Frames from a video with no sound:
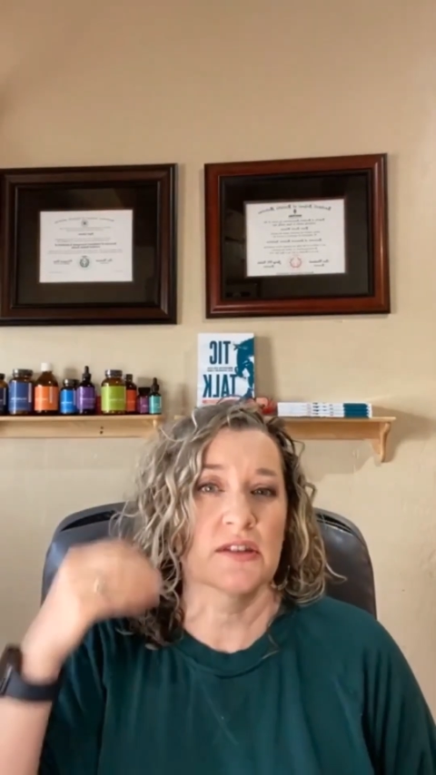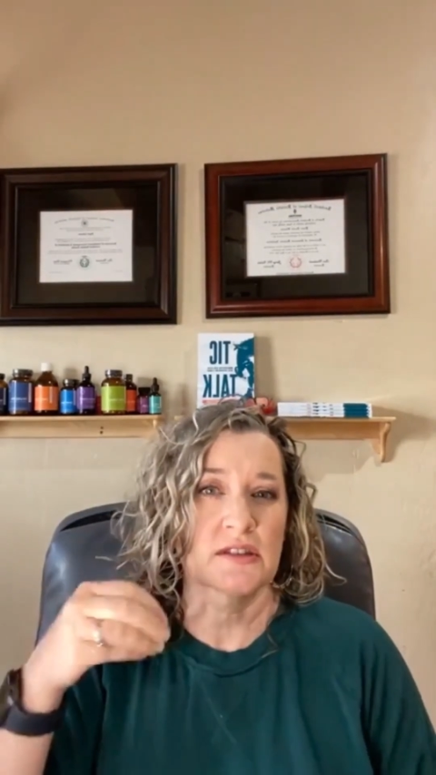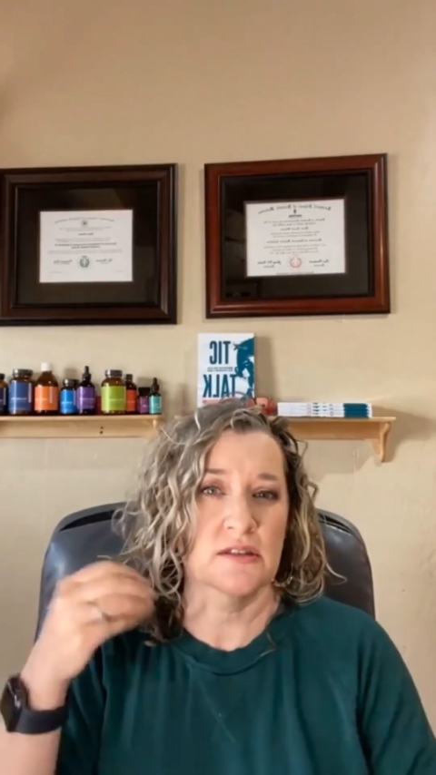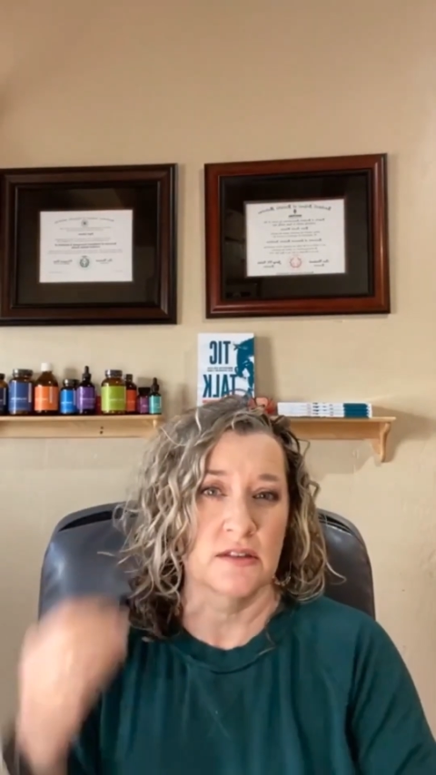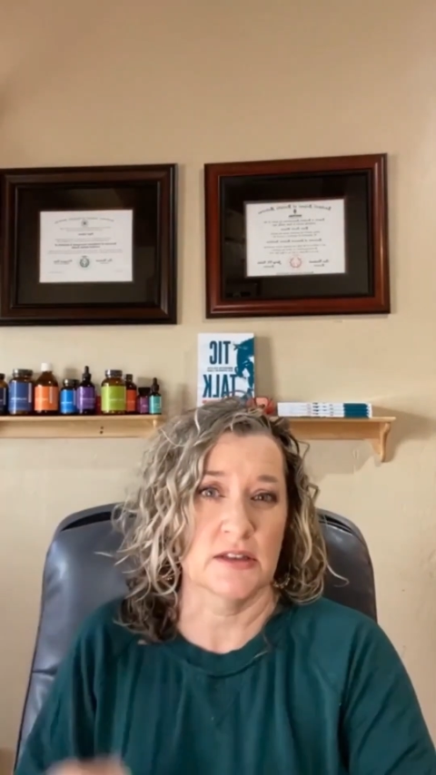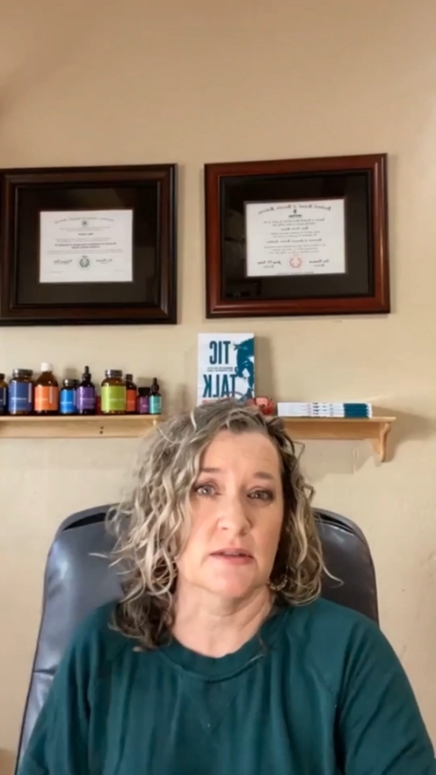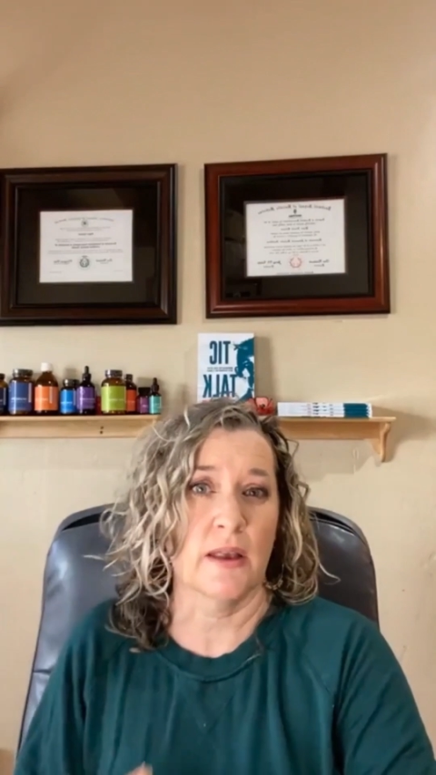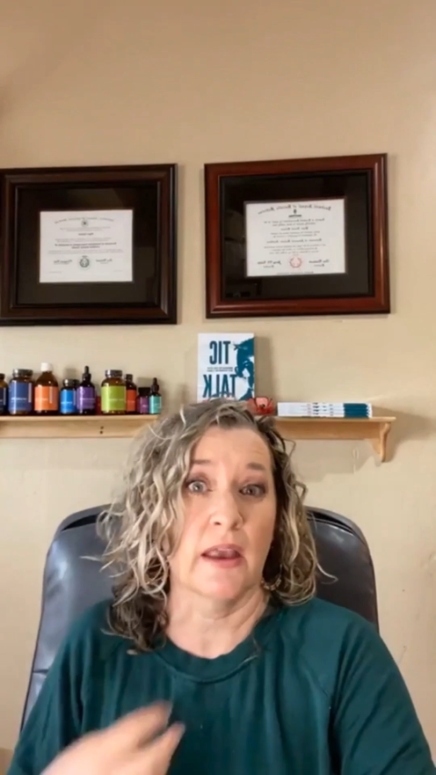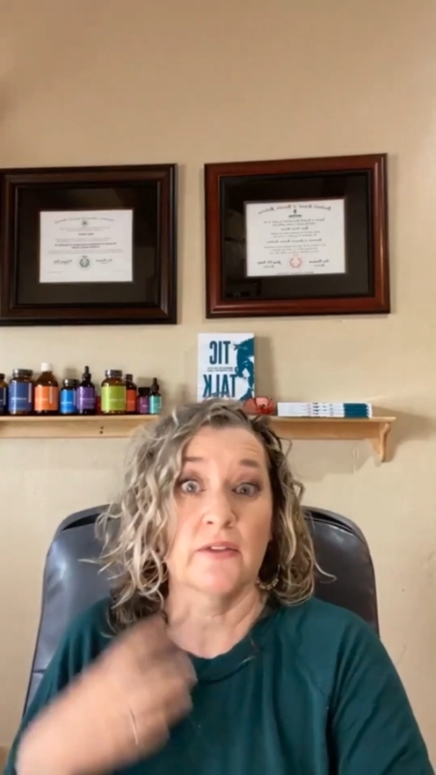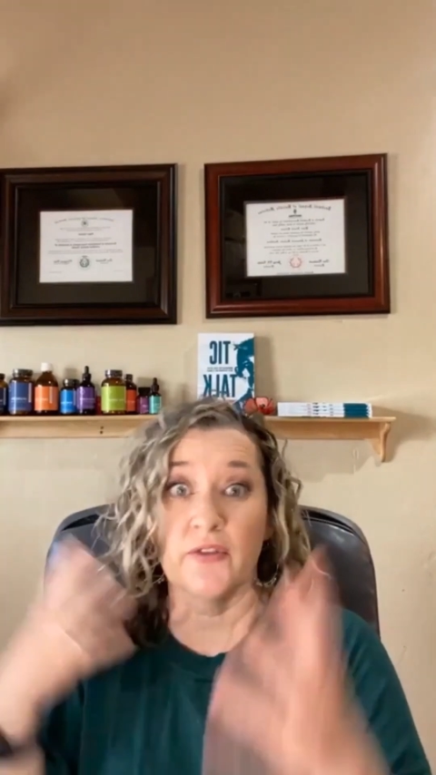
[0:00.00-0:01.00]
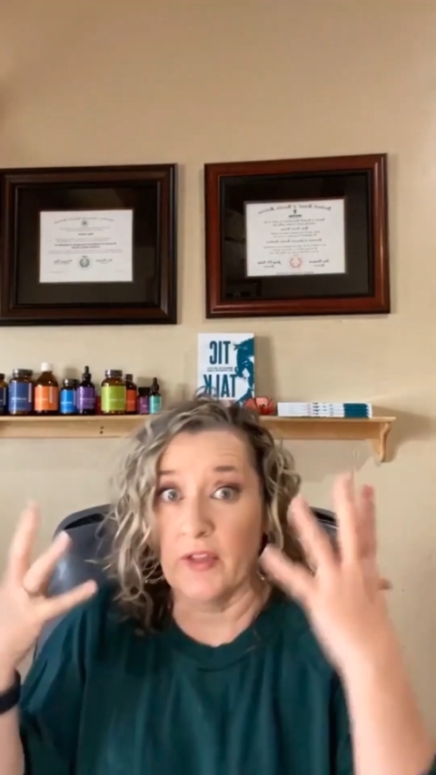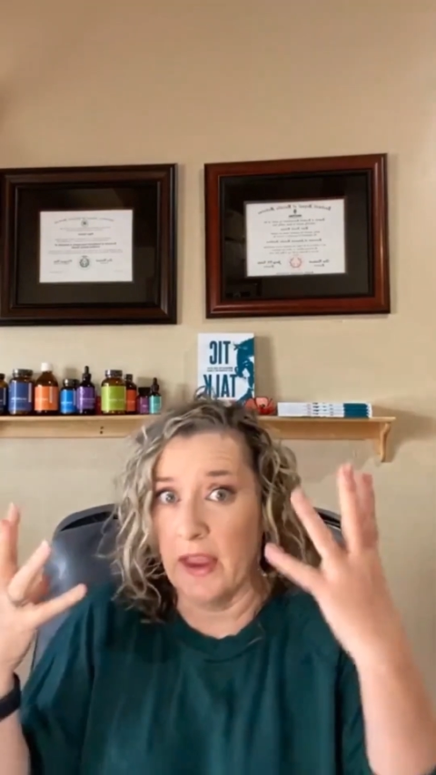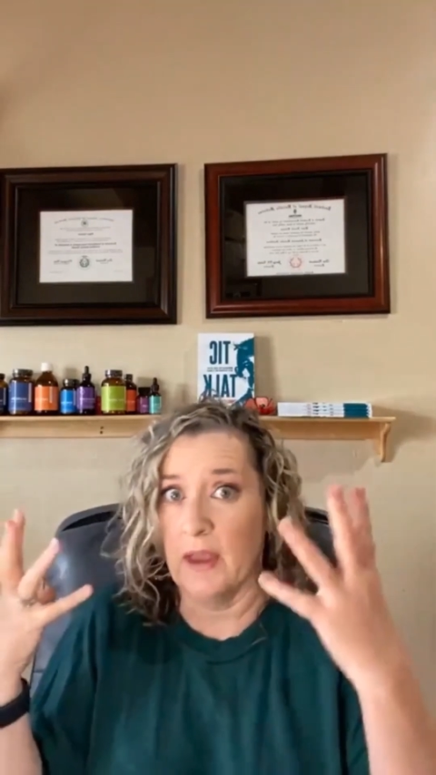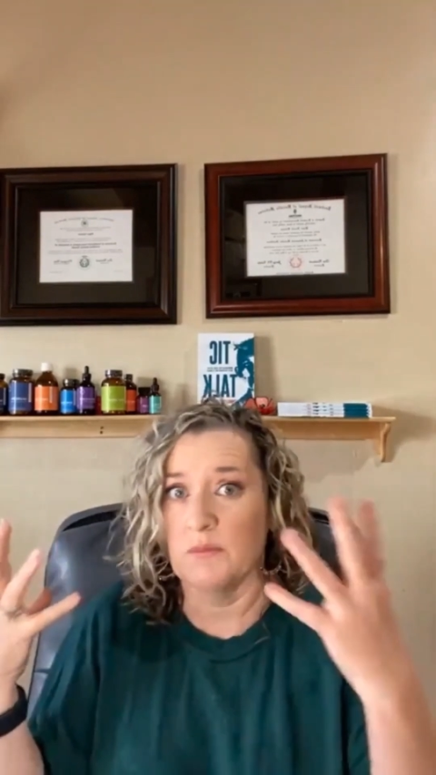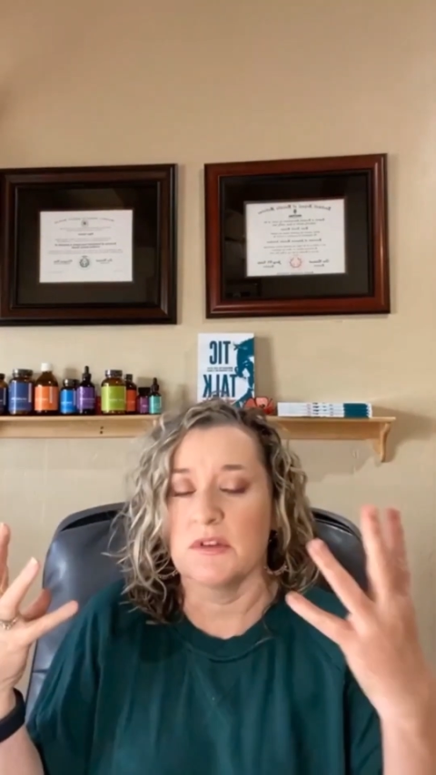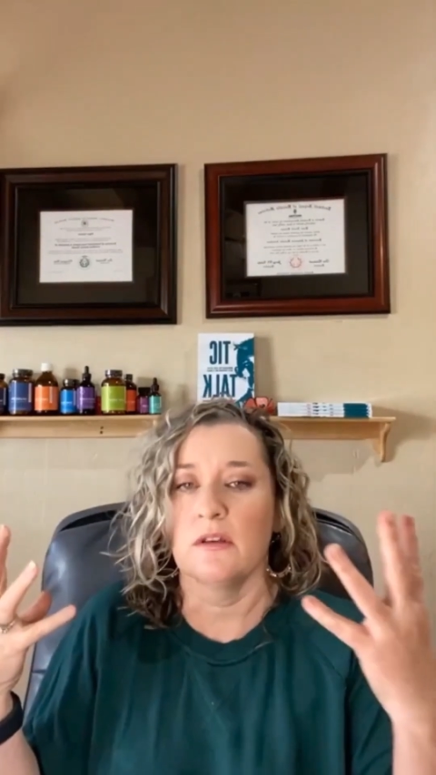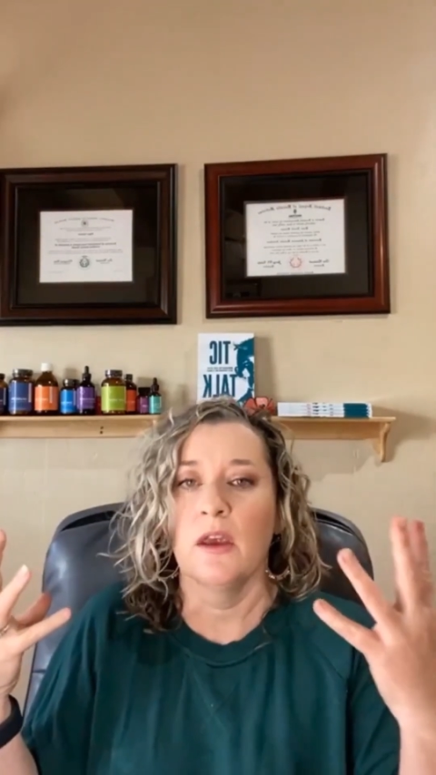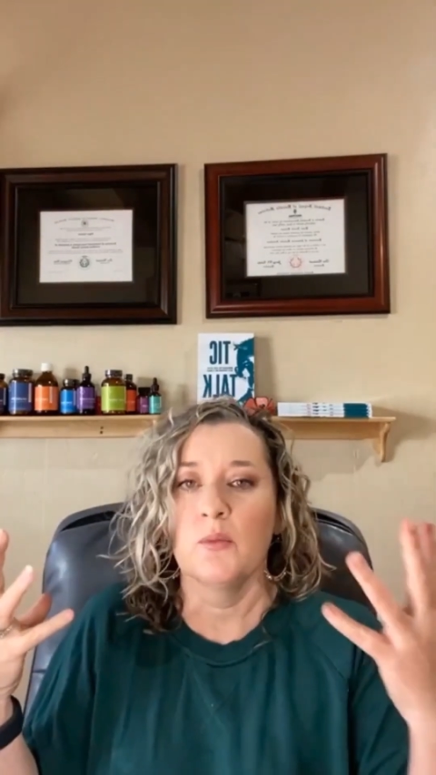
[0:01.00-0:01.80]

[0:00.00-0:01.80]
This inflamed